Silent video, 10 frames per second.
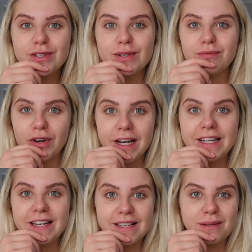got some really
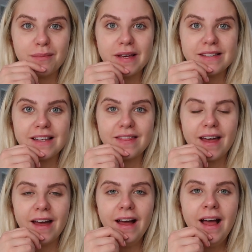decent bits in
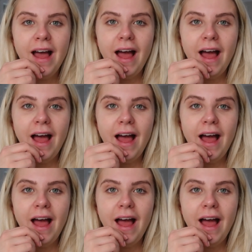there.